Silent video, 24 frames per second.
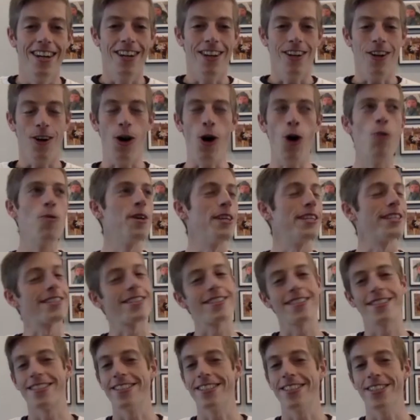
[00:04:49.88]

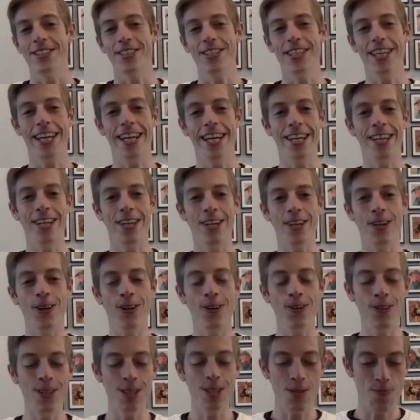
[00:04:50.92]
Always. Yeah.
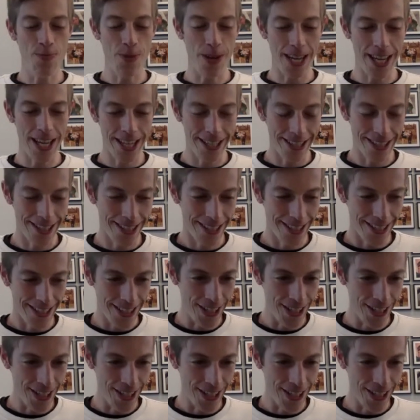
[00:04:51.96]
Always been,